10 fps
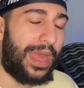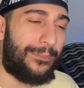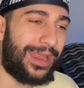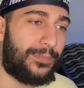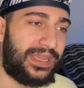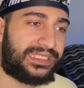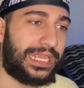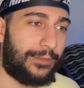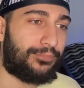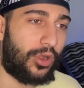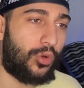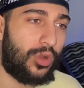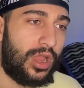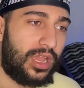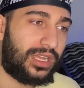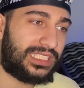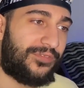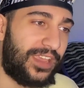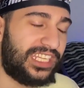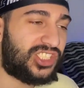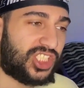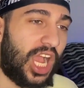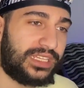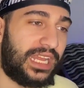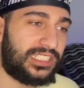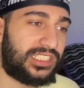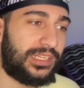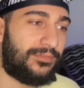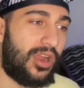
that better be tip, bro. Because if he shot that shit,